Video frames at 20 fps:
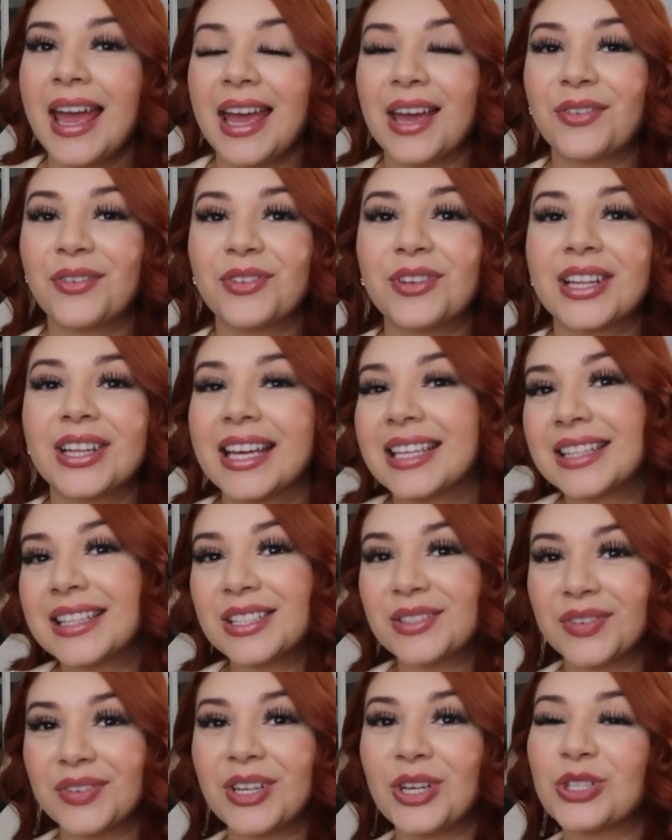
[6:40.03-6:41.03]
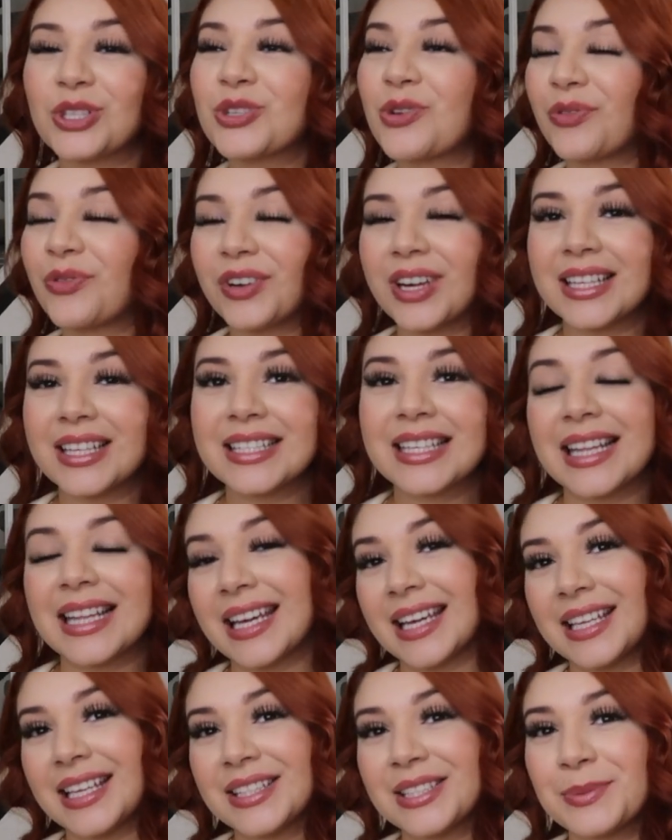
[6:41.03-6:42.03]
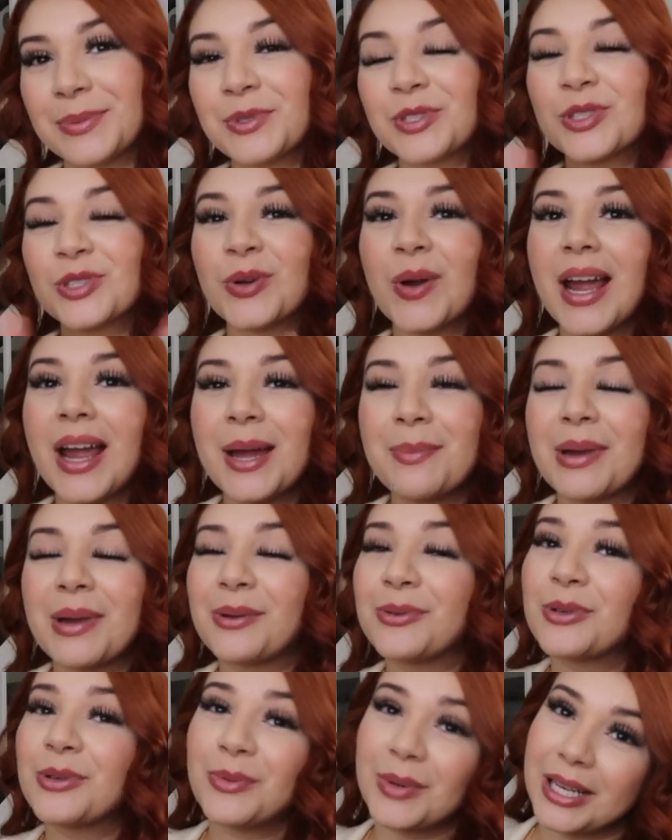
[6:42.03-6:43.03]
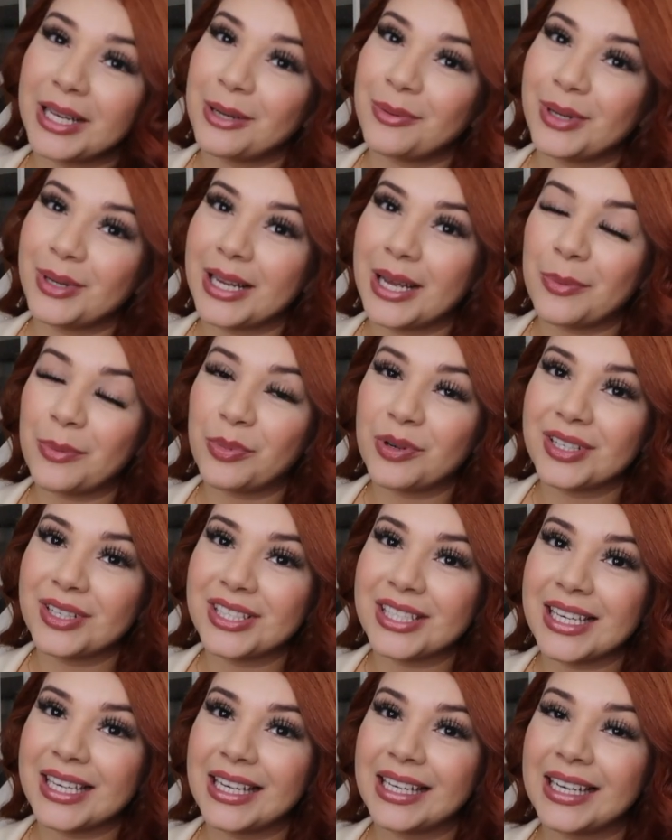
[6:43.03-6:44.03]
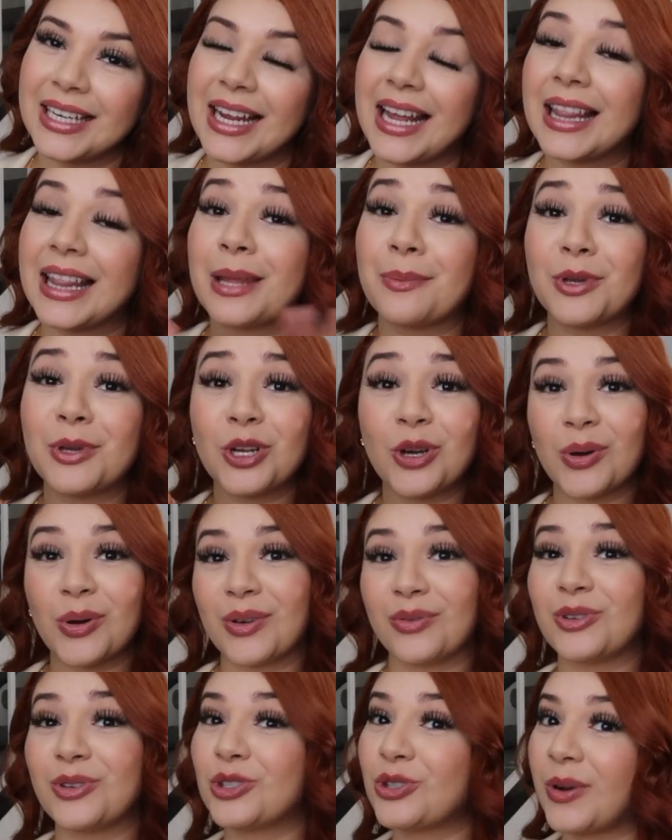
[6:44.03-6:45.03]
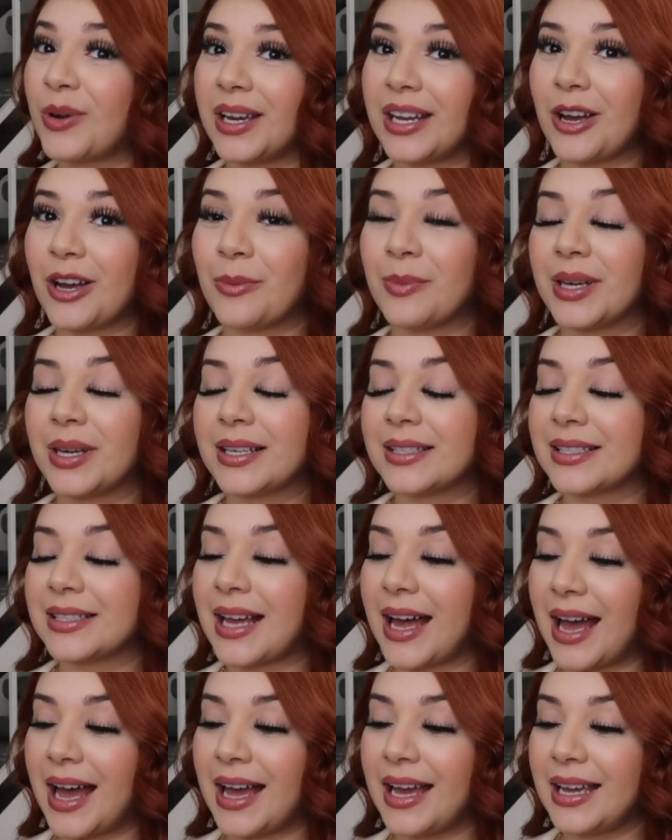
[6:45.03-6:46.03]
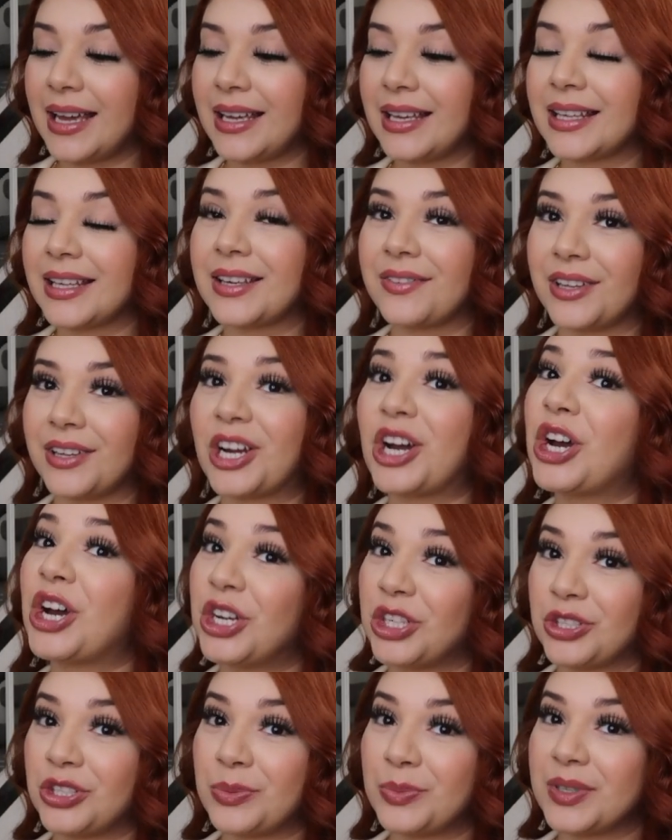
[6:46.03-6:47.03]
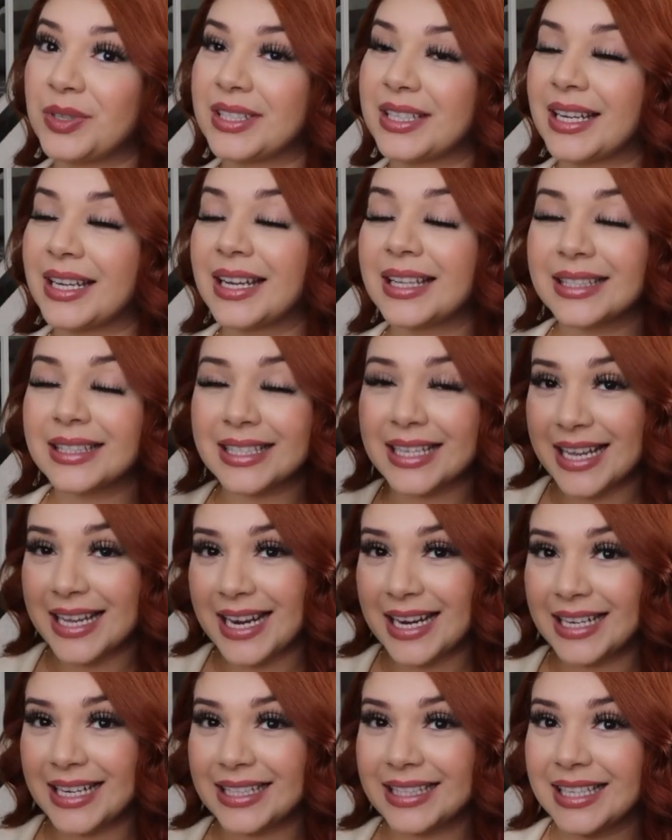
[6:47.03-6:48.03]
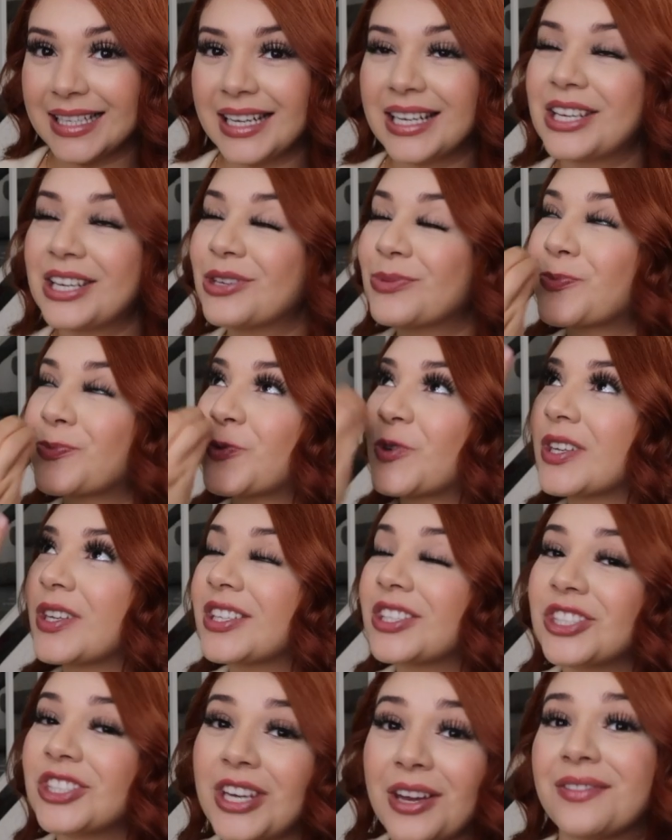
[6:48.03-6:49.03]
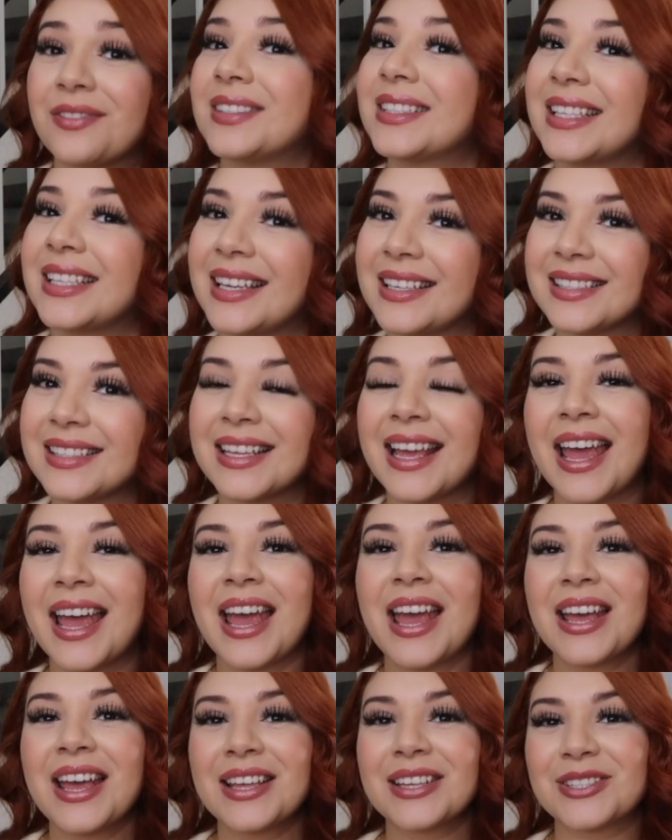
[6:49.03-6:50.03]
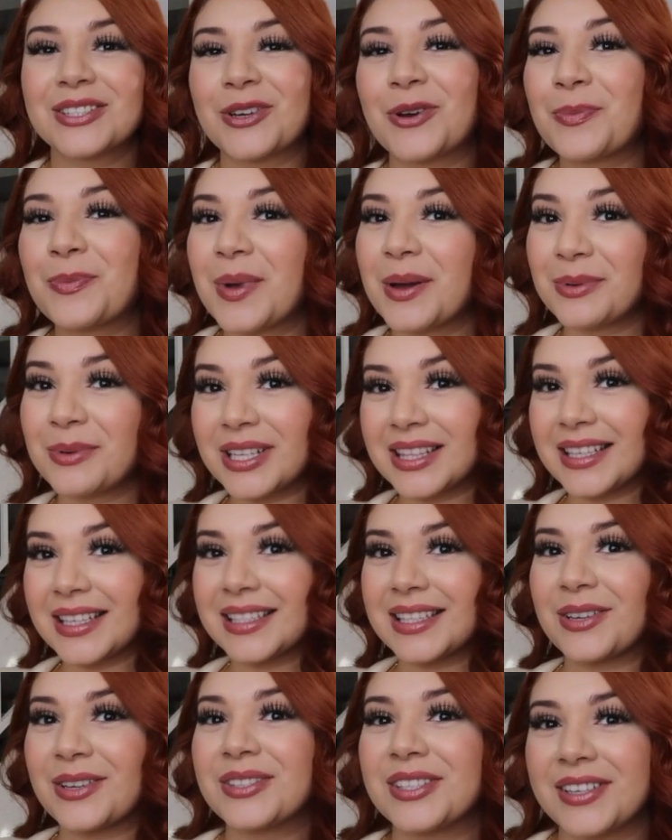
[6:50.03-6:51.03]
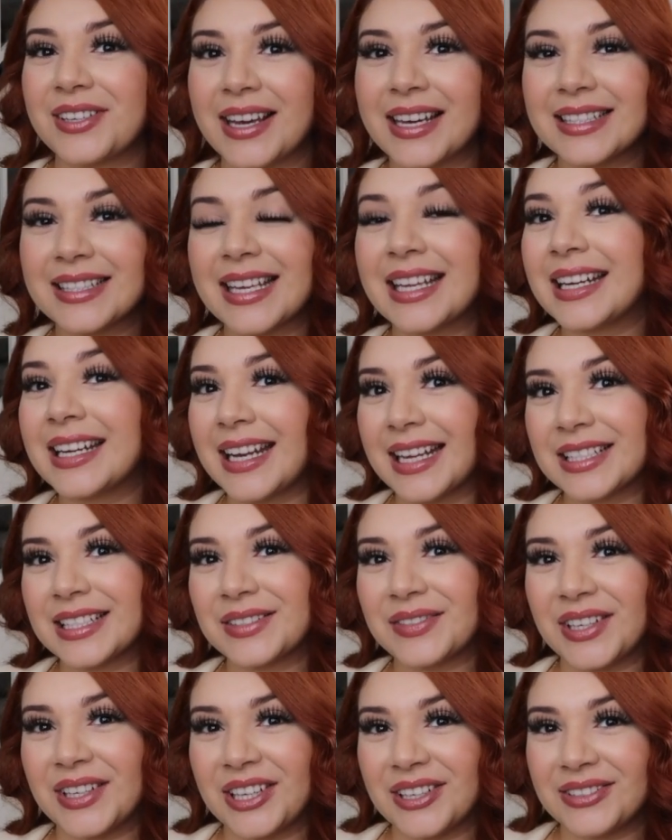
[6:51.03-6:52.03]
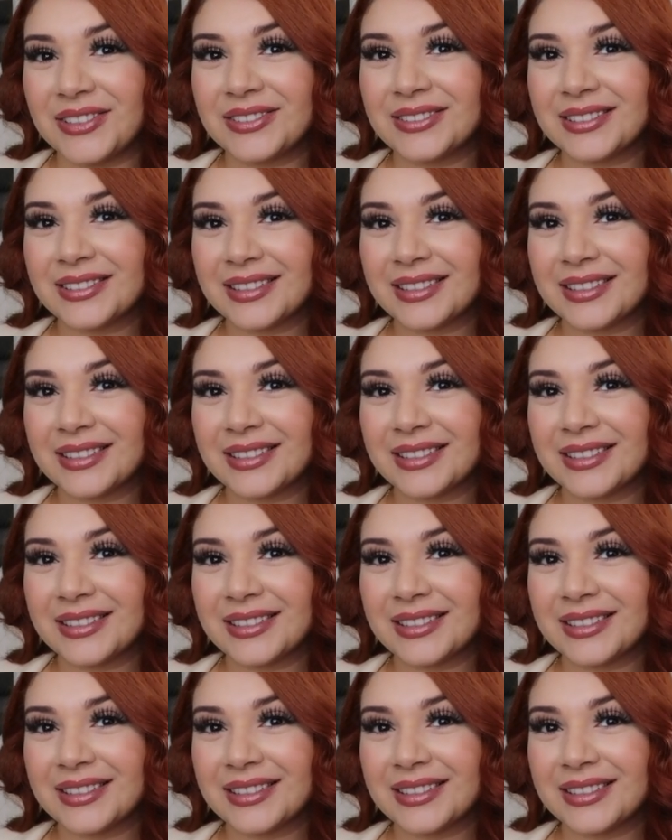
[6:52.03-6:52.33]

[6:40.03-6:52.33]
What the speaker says: If you like this video, don't forget to like and subscribe. I would really appreciate it. And let me know if you try it out, because I give it 100%, 10 out of 10. Chef's kiss. So bye bonitas, I'll see you guys in the next video.